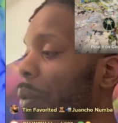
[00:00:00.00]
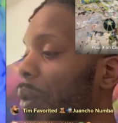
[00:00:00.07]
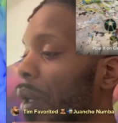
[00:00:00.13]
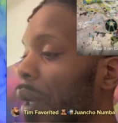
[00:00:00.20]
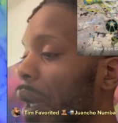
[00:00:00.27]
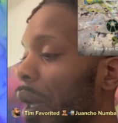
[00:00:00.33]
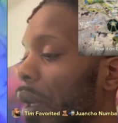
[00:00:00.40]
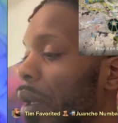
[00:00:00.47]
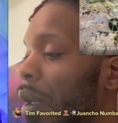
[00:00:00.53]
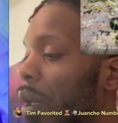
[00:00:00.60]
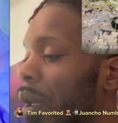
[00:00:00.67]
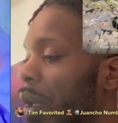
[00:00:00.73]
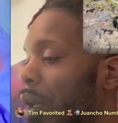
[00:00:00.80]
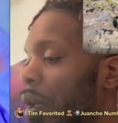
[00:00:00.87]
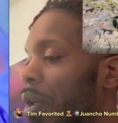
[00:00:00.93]
that we got.
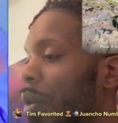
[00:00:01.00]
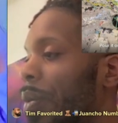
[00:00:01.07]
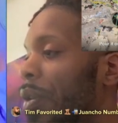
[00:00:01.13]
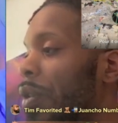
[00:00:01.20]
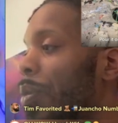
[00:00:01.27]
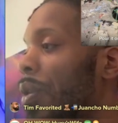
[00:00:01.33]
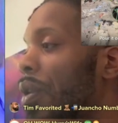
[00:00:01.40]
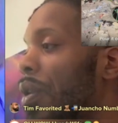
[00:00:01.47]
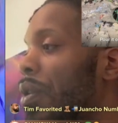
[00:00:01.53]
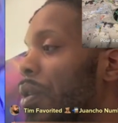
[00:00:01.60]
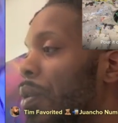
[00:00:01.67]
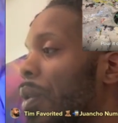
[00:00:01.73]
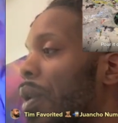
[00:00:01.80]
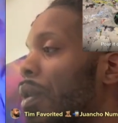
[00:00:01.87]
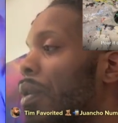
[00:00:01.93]
Let me spin this
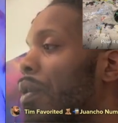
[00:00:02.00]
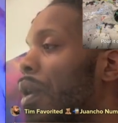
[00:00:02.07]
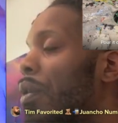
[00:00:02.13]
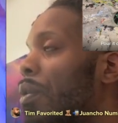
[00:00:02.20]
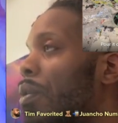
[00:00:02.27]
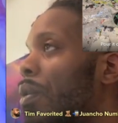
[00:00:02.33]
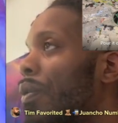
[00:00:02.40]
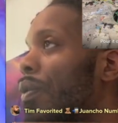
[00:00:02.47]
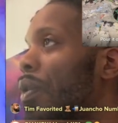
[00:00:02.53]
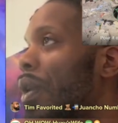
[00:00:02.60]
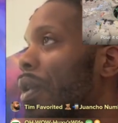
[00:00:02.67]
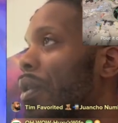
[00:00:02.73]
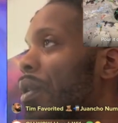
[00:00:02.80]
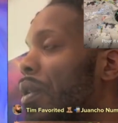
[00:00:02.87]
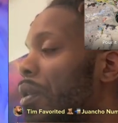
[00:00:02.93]
around. I don't know if you guys
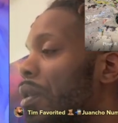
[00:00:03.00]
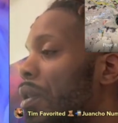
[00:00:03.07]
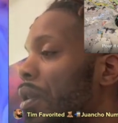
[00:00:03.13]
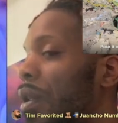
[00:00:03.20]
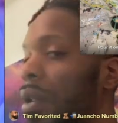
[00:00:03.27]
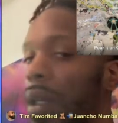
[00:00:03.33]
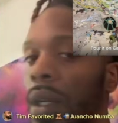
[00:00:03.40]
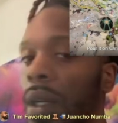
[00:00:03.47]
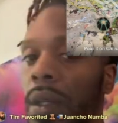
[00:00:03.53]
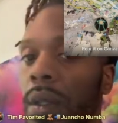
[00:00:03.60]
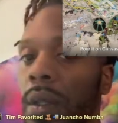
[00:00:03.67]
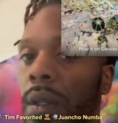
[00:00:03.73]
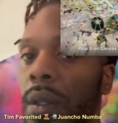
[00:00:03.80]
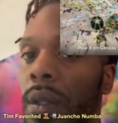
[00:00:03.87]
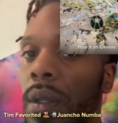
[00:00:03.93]
can see that
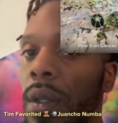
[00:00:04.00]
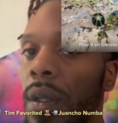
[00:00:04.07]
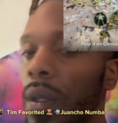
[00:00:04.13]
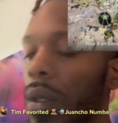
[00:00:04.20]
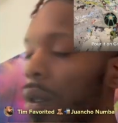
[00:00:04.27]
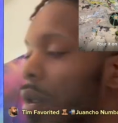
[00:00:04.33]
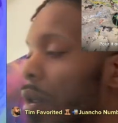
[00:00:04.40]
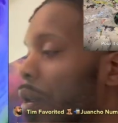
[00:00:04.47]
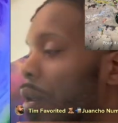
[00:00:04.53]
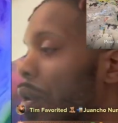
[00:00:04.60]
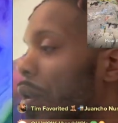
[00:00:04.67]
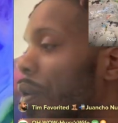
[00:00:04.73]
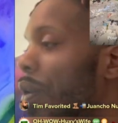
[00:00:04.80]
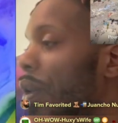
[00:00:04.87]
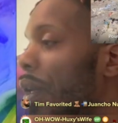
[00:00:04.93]
on
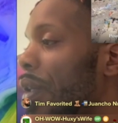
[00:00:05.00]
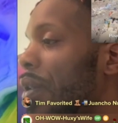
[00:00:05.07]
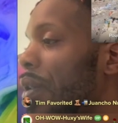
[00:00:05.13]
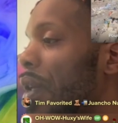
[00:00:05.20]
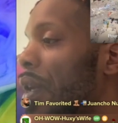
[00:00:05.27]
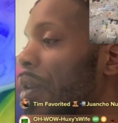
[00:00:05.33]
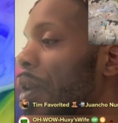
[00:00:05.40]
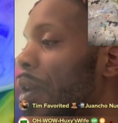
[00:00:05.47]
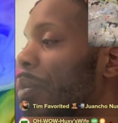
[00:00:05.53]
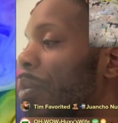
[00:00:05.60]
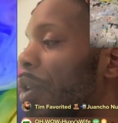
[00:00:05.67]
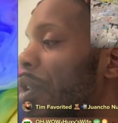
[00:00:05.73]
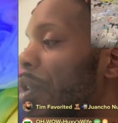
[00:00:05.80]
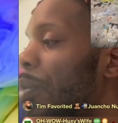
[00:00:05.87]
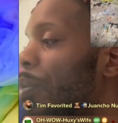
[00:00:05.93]
that side that
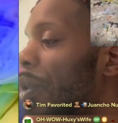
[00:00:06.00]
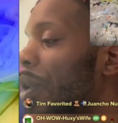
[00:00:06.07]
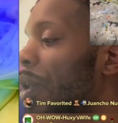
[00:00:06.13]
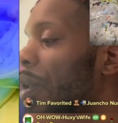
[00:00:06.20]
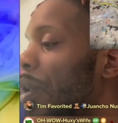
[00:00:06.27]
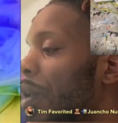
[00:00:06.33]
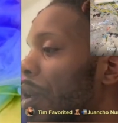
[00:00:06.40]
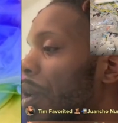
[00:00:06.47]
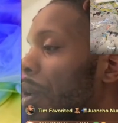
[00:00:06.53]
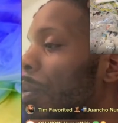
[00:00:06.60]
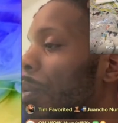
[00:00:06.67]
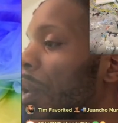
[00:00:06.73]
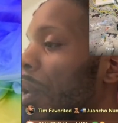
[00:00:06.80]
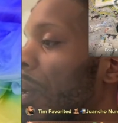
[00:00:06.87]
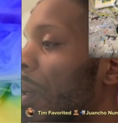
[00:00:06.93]
much, but um,